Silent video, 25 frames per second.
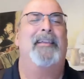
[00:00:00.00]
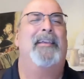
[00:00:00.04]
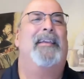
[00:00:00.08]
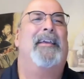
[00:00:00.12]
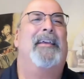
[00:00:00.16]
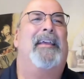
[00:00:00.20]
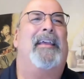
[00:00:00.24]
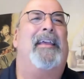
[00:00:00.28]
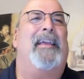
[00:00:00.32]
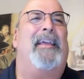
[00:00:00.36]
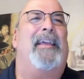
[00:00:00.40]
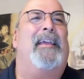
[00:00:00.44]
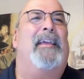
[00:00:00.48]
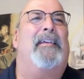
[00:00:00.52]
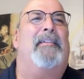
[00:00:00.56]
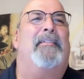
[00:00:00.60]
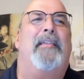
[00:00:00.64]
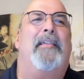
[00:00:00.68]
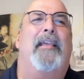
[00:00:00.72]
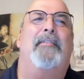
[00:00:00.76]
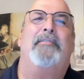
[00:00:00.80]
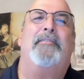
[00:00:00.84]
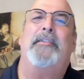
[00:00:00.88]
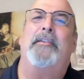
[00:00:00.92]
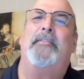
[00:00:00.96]

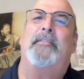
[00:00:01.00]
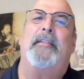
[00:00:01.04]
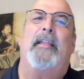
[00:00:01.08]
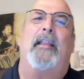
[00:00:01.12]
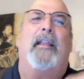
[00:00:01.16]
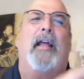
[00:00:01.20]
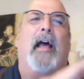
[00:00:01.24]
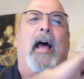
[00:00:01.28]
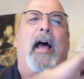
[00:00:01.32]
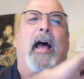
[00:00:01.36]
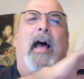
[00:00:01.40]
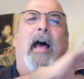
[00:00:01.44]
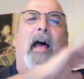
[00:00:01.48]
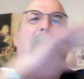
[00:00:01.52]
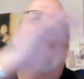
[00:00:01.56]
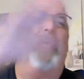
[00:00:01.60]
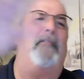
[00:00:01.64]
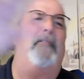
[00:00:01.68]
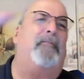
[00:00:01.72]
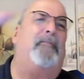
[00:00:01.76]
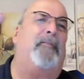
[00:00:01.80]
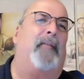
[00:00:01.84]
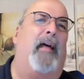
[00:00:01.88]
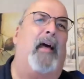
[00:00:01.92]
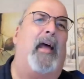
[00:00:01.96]
is just a
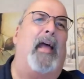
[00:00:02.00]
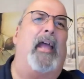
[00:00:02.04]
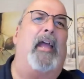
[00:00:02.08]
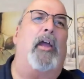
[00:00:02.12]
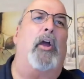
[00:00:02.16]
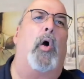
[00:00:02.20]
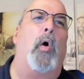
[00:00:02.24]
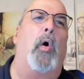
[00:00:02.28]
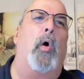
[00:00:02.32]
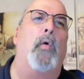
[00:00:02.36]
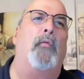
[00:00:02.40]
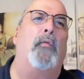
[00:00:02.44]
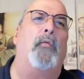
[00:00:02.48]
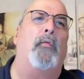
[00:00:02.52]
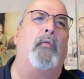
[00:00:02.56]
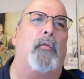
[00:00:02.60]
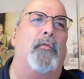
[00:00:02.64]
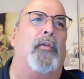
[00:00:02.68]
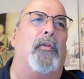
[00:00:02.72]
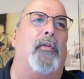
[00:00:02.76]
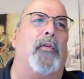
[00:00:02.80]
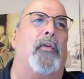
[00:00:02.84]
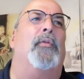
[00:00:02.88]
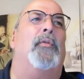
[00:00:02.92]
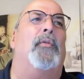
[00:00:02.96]
high-flying
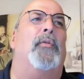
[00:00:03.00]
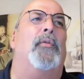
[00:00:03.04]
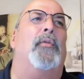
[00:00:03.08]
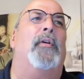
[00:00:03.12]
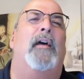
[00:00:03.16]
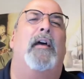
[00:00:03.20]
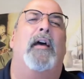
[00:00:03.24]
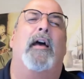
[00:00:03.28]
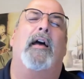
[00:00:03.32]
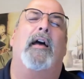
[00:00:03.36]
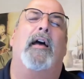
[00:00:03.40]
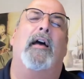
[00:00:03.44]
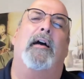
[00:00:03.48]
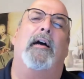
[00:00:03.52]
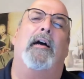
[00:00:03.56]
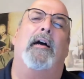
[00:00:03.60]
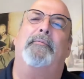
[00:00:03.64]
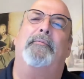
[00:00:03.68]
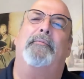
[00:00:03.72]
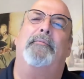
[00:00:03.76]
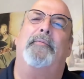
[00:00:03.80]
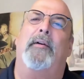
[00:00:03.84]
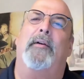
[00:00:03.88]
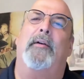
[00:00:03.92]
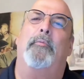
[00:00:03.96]
overview
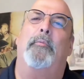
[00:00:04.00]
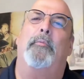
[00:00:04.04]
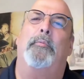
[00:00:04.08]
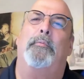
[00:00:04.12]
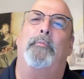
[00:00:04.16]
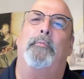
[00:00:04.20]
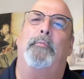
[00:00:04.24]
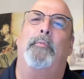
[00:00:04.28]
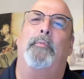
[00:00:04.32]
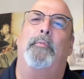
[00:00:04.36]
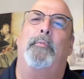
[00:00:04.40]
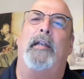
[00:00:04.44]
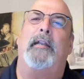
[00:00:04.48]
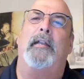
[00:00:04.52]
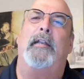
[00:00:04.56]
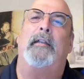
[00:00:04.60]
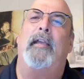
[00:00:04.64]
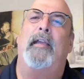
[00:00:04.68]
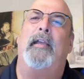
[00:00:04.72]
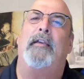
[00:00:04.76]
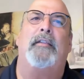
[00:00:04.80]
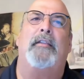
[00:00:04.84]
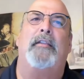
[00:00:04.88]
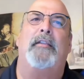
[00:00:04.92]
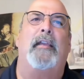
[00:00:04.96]
of what it
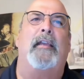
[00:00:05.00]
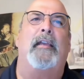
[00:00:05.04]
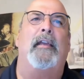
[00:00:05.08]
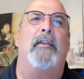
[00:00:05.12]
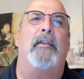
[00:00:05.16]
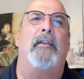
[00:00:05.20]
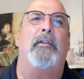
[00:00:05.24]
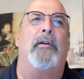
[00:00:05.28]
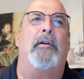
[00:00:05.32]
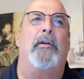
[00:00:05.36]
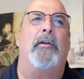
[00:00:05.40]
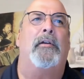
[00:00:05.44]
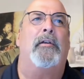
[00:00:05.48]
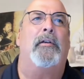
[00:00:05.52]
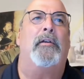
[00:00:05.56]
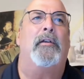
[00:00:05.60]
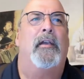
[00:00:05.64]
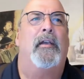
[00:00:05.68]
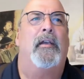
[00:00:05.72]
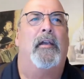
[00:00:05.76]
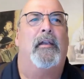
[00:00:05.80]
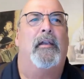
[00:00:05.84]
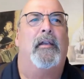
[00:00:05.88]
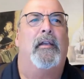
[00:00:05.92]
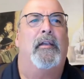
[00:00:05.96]
takes to get your
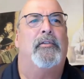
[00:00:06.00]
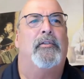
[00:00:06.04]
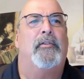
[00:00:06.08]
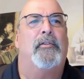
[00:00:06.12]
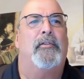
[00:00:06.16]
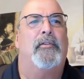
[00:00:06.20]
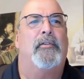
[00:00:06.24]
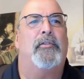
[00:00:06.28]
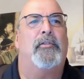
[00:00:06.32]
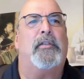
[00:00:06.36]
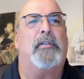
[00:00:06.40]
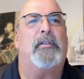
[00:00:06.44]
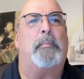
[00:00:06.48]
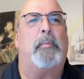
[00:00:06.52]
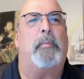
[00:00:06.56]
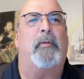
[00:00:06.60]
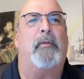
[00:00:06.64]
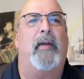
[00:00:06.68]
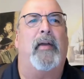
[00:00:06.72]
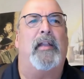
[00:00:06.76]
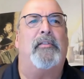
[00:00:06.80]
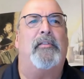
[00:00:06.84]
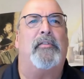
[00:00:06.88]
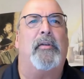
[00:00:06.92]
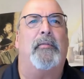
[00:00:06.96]
church to provide
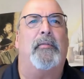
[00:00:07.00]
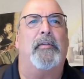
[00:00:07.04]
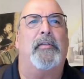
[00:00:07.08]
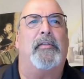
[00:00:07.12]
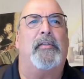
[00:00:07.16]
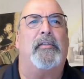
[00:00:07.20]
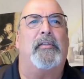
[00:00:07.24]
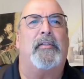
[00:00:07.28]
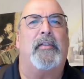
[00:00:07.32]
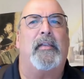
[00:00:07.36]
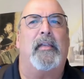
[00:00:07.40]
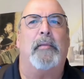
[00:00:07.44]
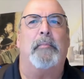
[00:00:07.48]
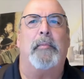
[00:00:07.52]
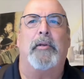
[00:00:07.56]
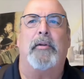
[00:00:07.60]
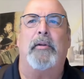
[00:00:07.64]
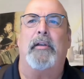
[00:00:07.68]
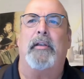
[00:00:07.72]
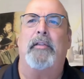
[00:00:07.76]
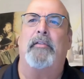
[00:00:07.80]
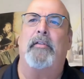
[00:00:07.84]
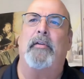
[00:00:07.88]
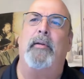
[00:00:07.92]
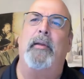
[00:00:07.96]
services to immigrants.
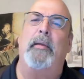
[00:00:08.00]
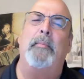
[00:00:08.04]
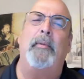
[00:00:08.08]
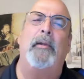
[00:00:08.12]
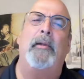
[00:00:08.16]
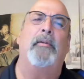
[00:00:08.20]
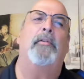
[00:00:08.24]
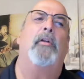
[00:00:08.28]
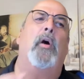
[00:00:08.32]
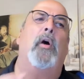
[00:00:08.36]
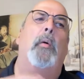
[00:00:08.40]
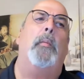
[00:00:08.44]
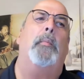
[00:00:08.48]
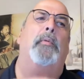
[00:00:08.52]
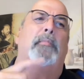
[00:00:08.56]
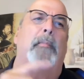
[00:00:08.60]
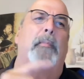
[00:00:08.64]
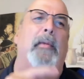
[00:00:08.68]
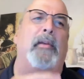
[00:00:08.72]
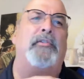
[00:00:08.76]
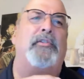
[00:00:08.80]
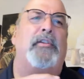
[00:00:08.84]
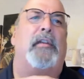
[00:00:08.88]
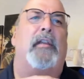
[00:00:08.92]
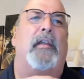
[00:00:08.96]
So Immigrant Hope's
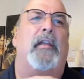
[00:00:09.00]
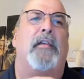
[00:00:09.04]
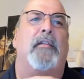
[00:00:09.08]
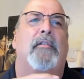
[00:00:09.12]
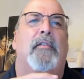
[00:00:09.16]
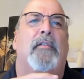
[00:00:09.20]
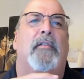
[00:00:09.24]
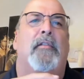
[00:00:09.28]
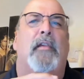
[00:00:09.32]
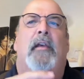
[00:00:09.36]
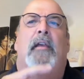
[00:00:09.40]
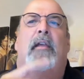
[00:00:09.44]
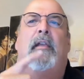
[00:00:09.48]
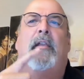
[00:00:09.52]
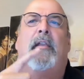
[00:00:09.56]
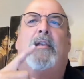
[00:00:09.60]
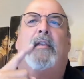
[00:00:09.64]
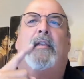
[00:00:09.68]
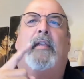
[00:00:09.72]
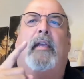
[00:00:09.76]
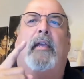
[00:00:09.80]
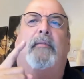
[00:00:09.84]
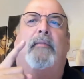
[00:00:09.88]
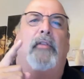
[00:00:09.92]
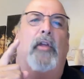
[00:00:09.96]
mission is
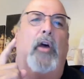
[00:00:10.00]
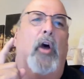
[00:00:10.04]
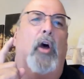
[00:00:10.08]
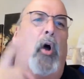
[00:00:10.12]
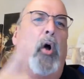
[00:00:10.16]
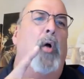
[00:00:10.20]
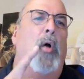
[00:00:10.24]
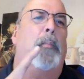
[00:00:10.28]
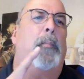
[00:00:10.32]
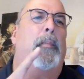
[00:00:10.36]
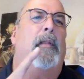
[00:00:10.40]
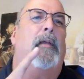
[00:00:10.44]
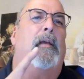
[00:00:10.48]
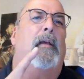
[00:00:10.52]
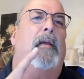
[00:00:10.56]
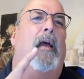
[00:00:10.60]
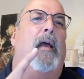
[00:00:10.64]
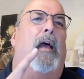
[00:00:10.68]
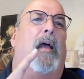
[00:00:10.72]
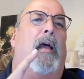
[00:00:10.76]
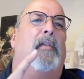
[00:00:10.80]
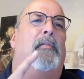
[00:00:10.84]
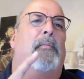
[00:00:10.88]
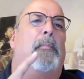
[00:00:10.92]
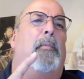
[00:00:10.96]
to give the hope of the
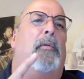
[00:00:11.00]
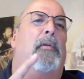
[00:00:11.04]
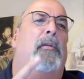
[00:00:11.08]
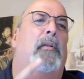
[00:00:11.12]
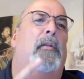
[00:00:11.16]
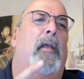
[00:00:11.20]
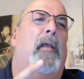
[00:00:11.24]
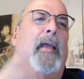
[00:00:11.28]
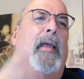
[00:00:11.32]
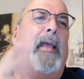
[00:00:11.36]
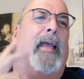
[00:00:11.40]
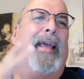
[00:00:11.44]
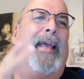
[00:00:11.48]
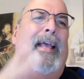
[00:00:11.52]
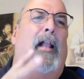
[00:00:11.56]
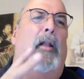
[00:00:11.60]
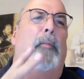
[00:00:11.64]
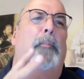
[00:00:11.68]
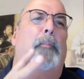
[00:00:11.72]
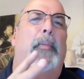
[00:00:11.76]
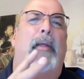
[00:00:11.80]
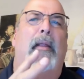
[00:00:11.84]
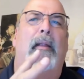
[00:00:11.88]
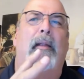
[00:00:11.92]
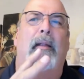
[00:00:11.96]
gospel,
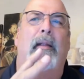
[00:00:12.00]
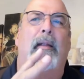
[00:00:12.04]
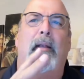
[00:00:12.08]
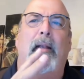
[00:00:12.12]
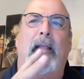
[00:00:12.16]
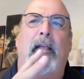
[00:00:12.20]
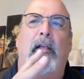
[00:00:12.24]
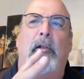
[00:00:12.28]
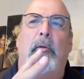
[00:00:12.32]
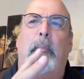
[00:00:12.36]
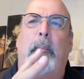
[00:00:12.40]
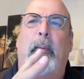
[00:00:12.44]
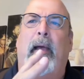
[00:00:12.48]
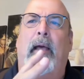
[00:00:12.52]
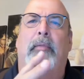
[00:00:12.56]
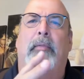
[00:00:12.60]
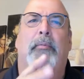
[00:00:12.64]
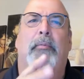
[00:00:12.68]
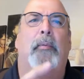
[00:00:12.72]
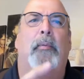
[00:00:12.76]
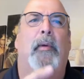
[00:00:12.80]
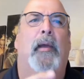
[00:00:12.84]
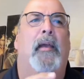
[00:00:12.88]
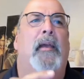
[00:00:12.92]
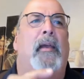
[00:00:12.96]
help in a legal
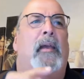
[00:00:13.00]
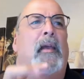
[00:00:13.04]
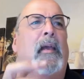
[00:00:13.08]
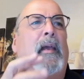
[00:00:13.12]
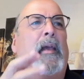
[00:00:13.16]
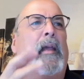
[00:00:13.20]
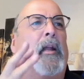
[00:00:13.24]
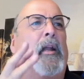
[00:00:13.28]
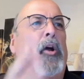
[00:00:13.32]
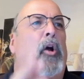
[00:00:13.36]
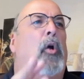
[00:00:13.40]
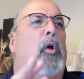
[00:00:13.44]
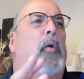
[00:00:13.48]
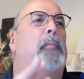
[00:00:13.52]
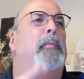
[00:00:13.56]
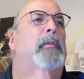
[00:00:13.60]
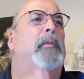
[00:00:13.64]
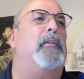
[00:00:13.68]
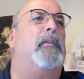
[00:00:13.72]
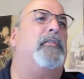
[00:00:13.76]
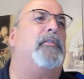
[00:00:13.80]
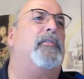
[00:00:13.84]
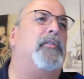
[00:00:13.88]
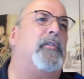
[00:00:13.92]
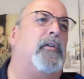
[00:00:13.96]
pathway, and a home in
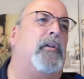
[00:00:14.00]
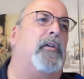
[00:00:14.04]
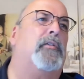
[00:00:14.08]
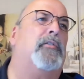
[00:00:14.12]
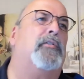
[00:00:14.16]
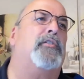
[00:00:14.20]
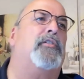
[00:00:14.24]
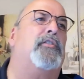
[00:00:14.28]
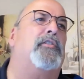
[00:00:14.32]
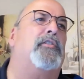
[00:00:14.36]
the church.